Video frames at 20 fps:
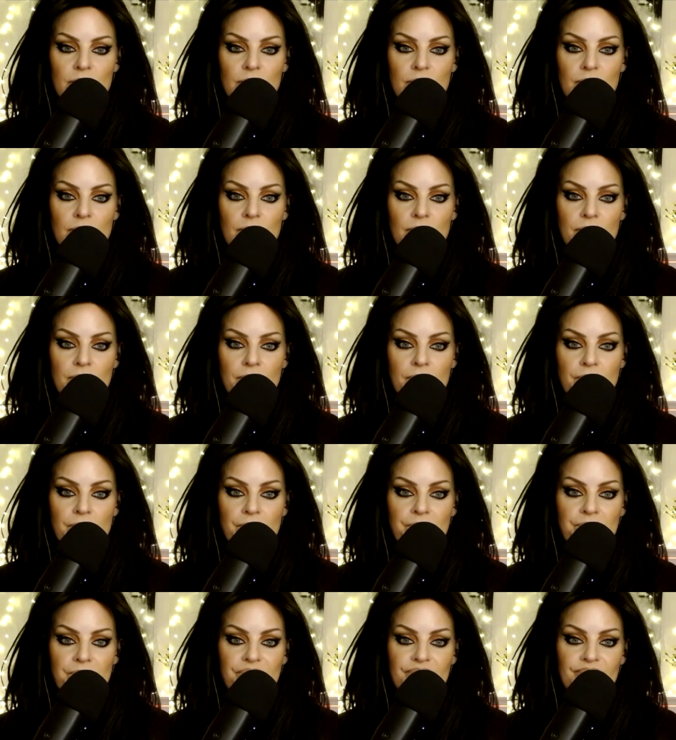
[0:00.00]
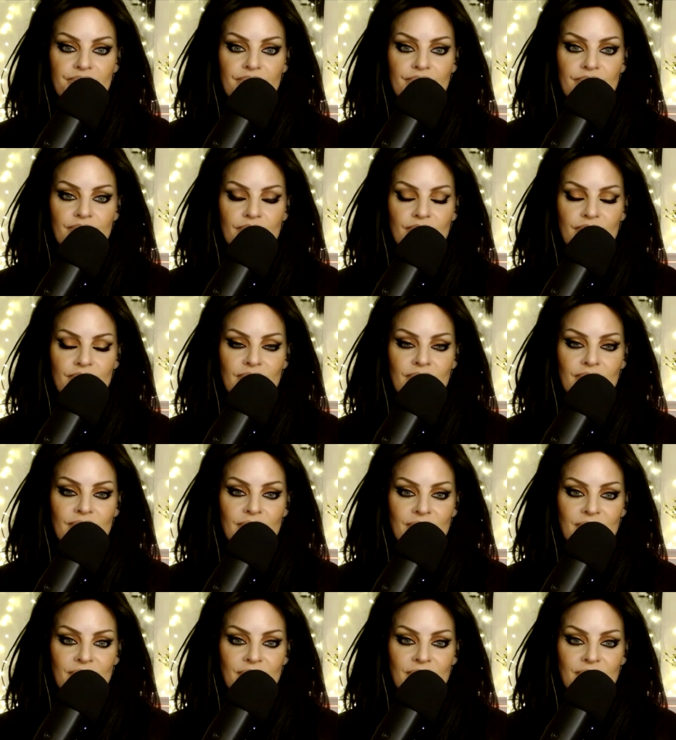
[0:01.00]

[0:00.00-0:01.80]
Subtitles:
(no one is talking)